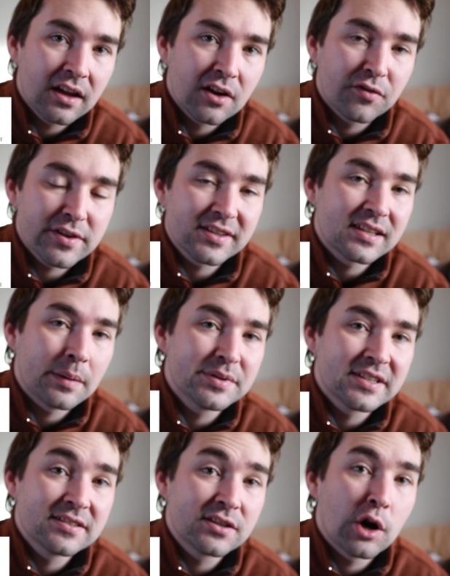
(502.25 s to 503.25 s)
for the
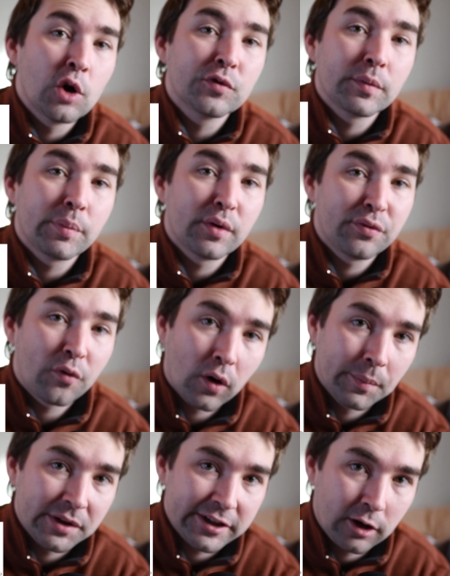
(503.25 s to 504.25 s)
substance to
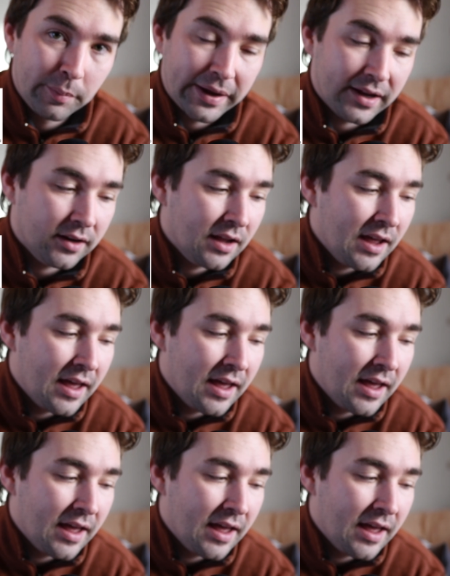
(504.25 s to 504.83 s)
overperform a little bit.